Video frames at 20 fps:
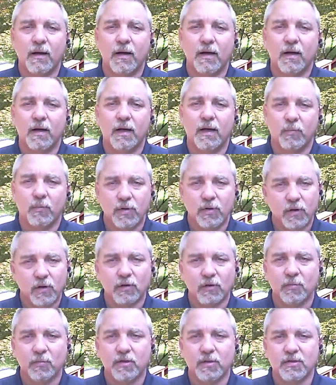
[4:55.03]
and we are
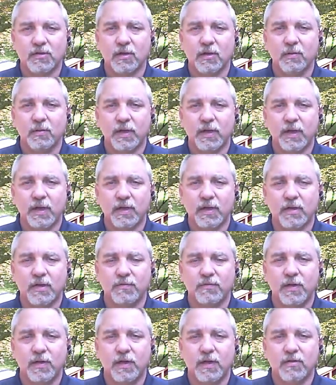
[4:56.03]
a little bit slow at getting
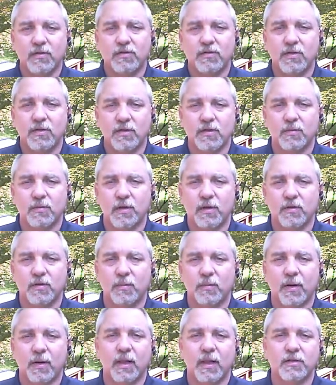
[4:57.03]
these videos to you, so I
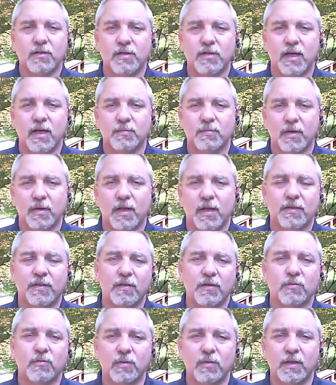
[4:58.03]
do apologize. But I
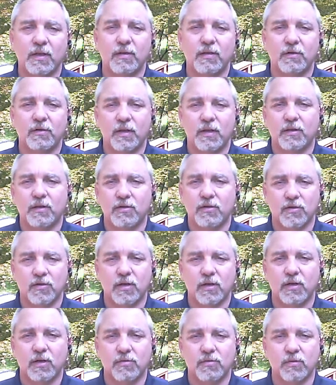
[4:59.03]
really do think that
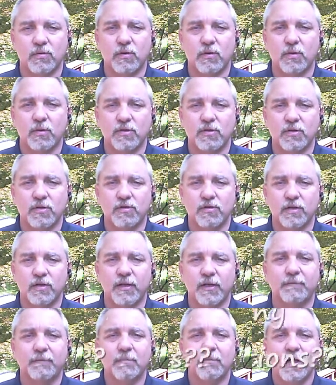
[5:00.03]
you're going to enjoy what you
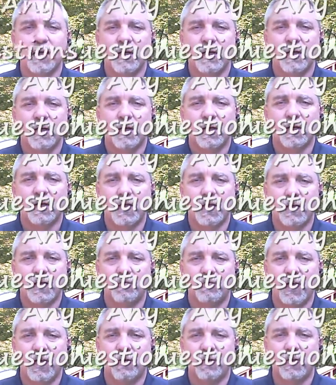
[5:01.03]
see. Again,
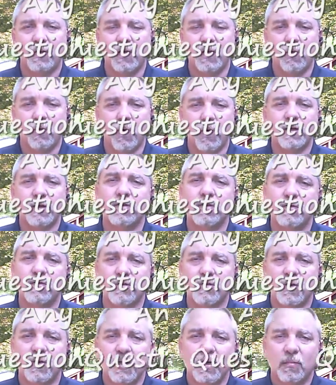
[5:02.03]
if you have any
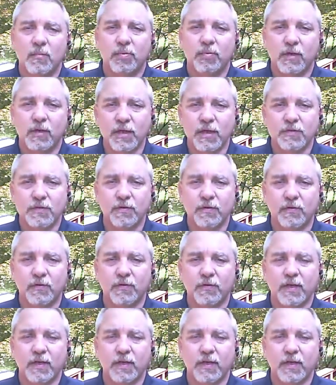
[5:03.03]
questions, please feel